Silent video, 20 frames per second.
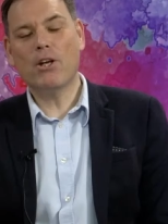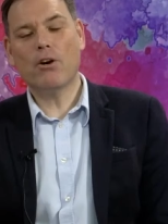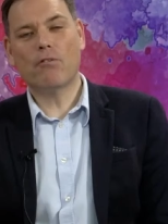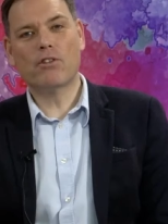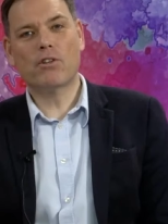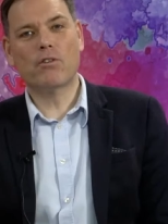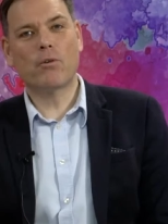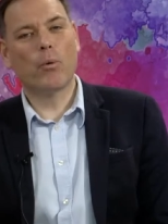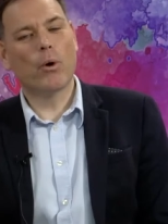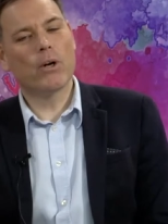
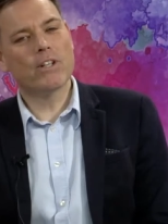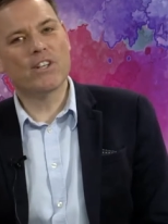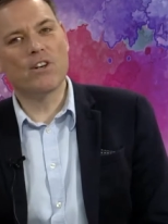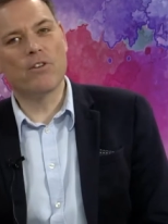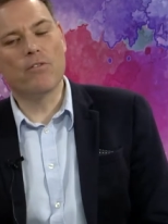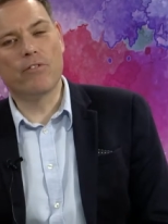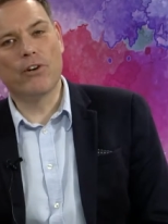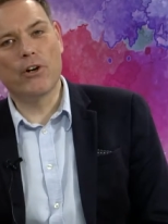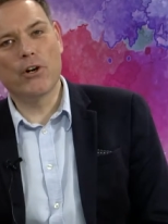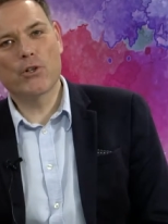us have worked in a
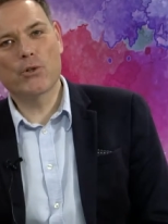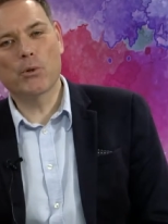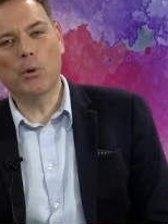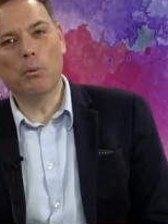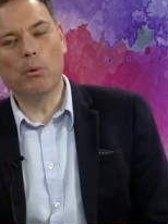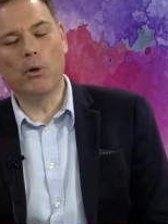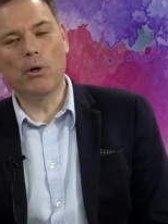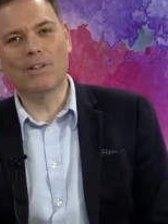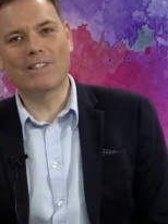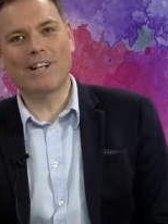virtual
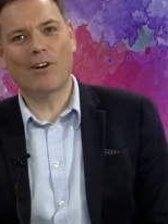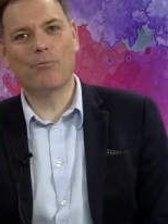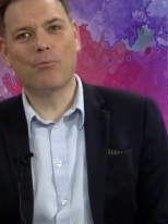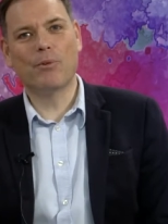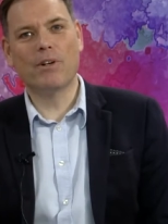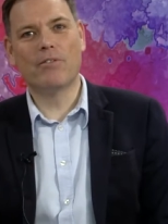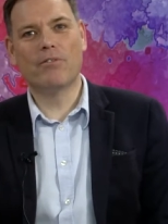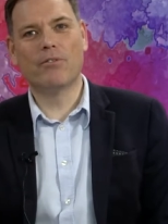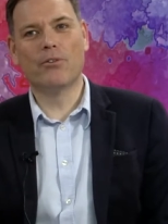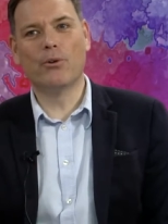world, haven't
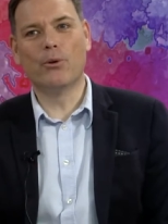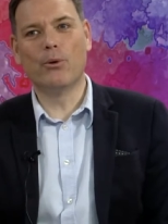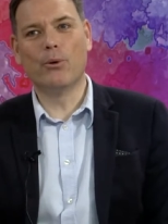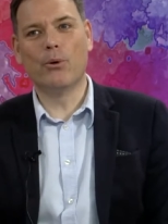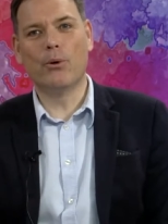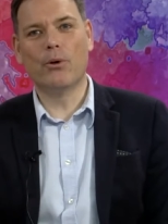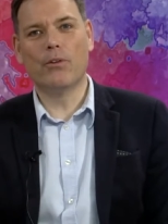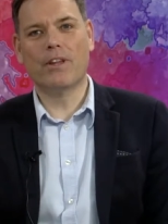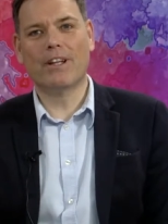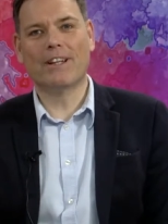we,
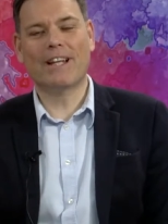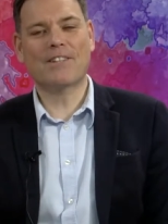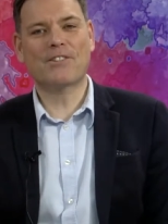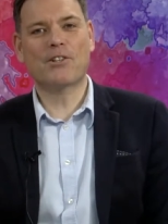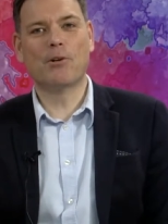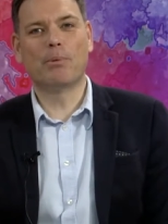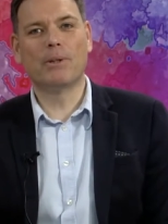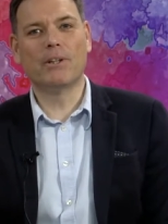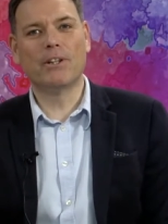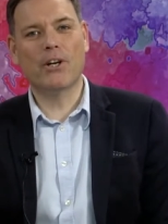for the last
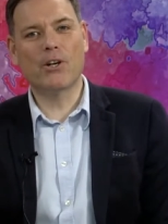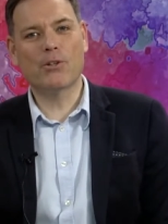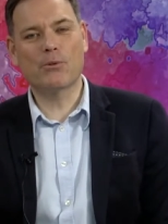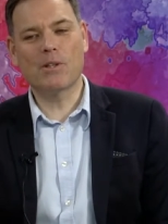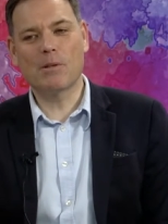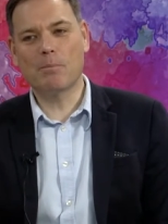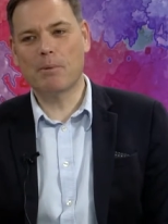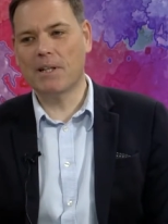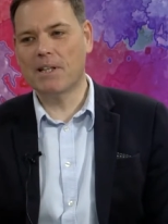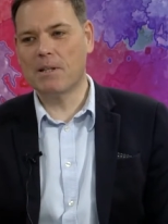couple of years, with
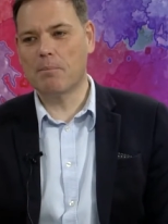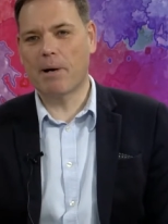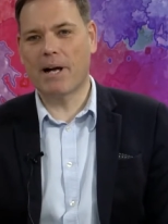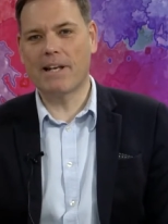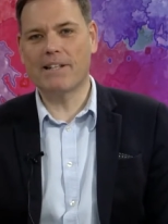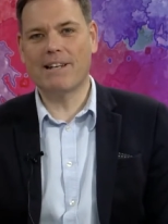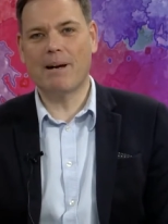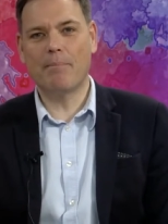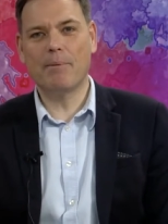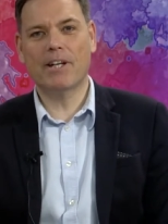it being the
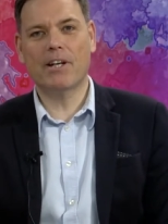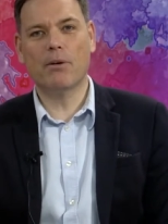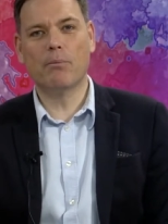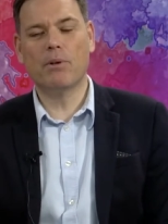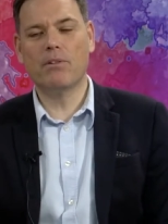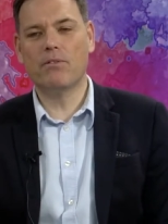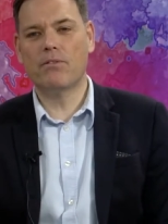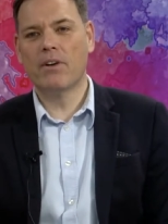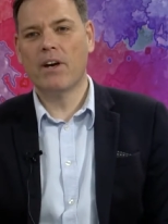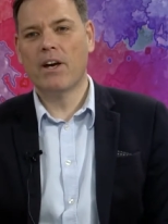pandemic, and
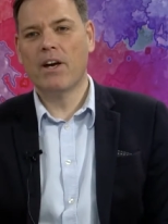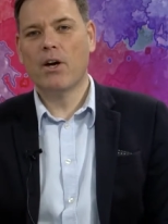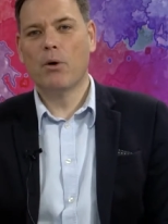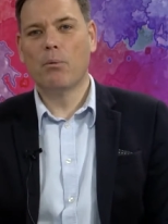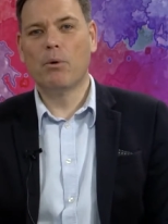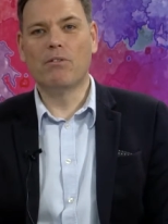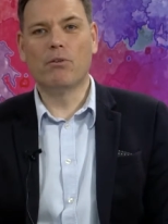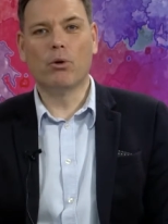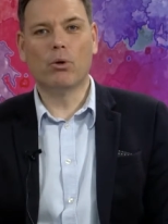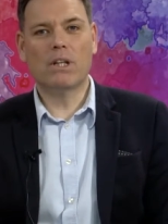
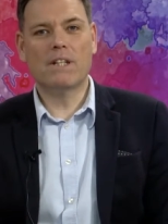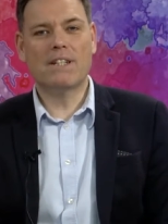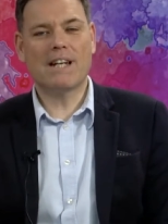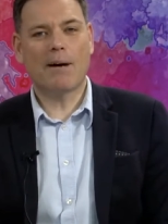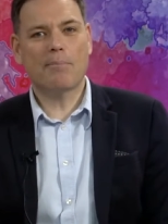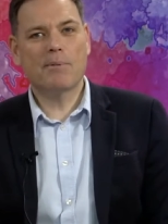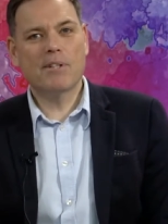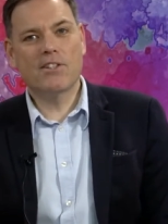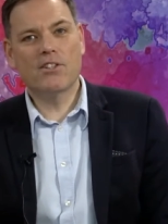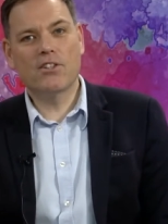we've all
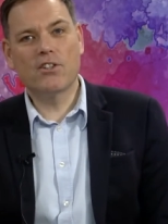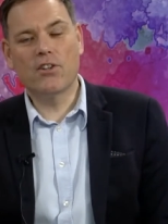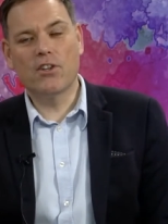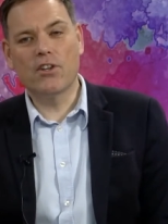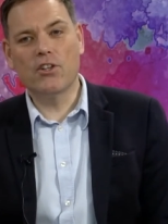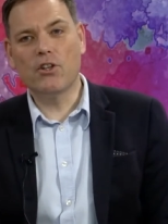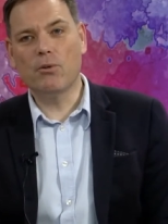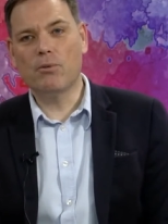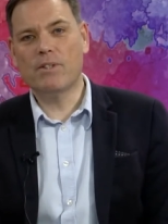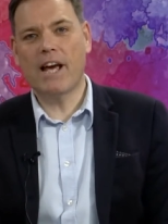adapted to the
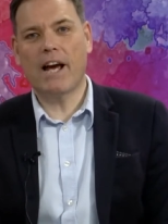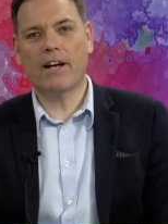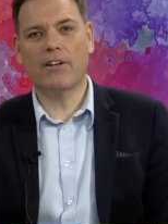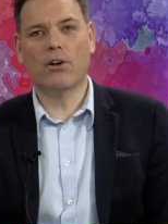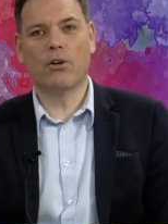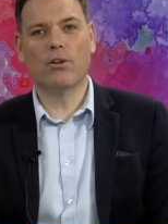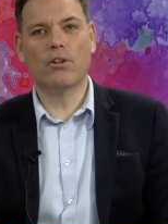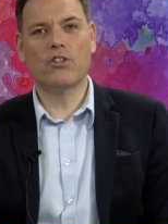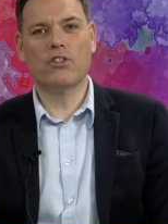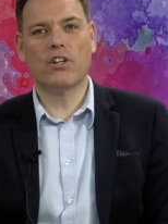new
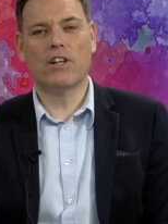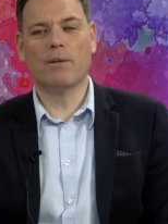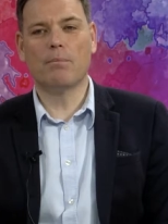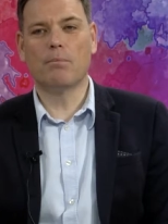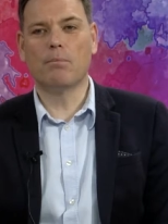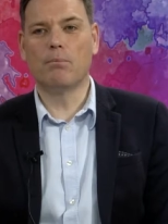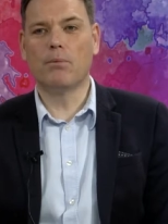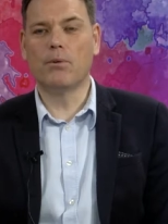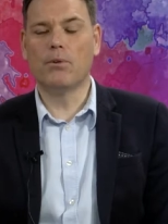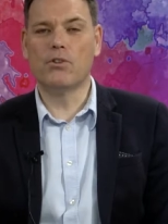technology
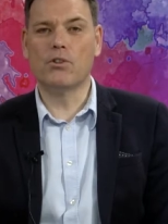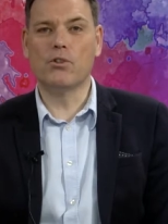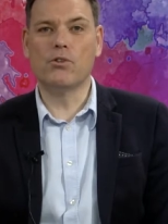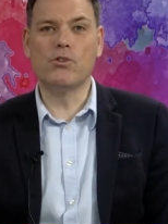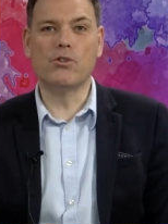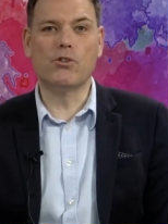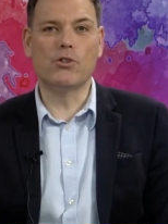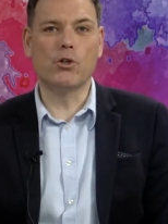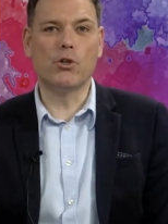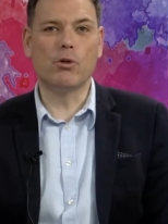and done
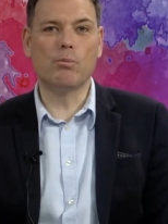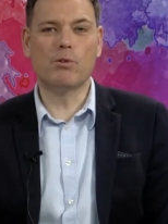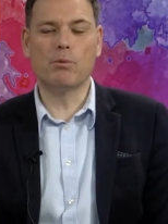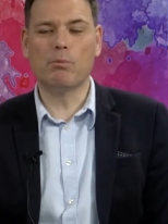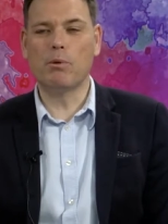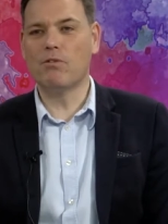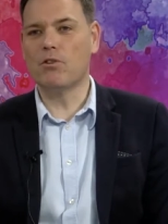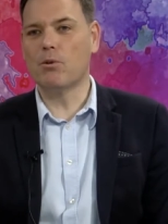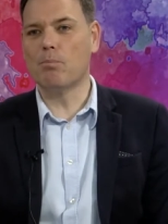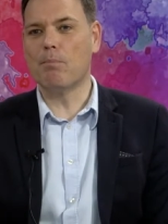Zooms, and
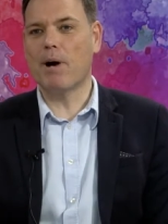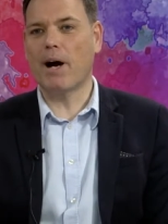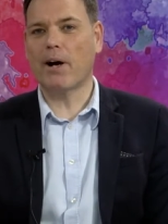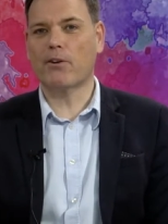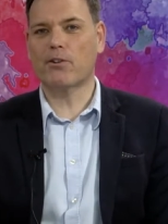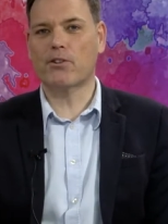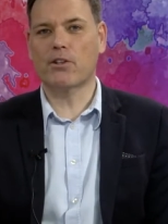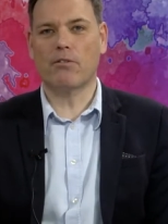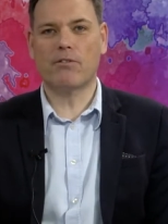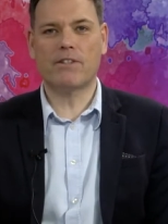we've done
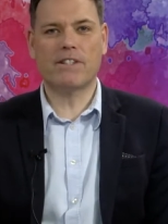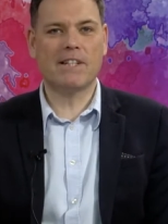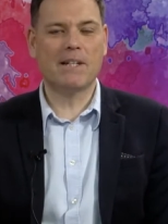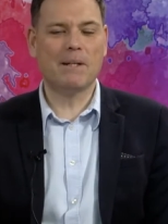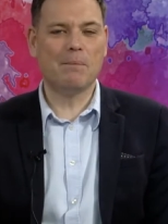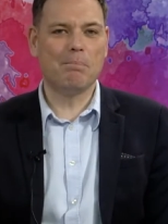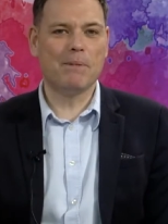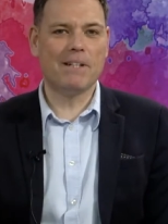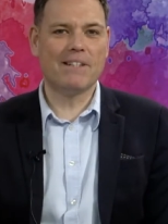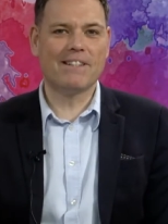Microsoft
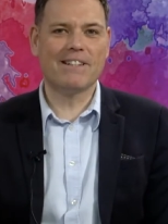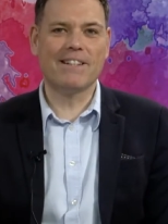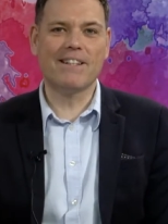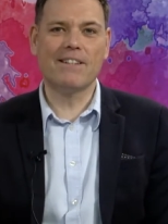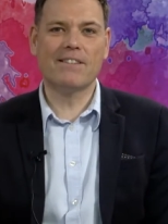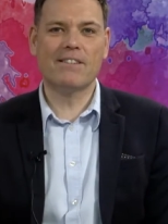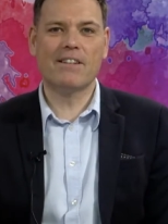Team meetings,